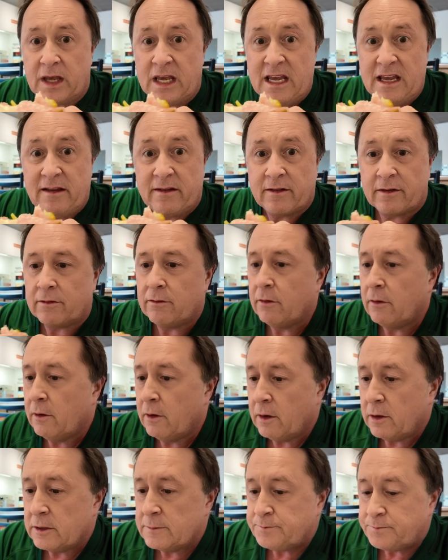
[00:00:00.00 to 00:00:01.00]
meats,
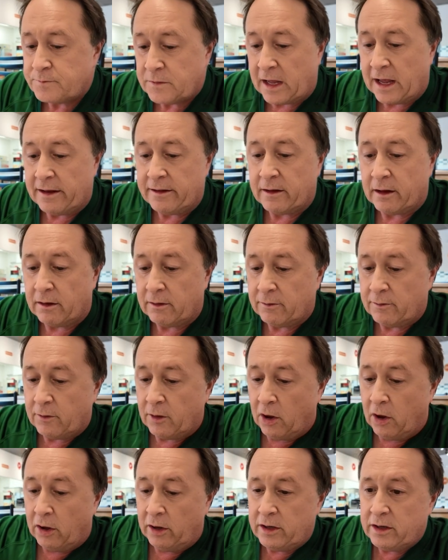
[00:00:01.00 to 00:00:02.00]
and the
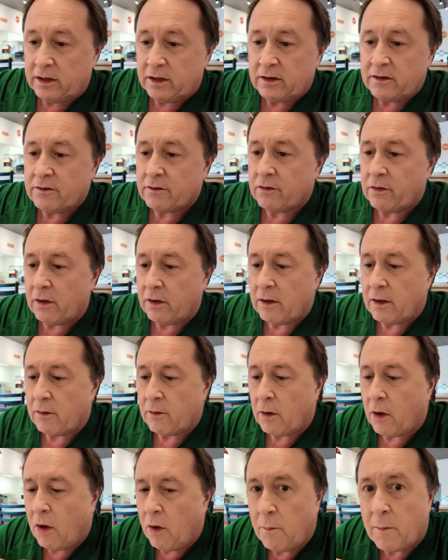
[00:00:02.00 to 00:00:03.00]
onions,
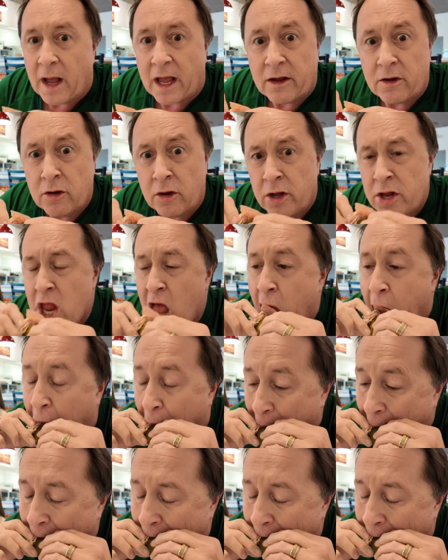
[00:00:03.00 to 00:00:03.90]
oh my goodness.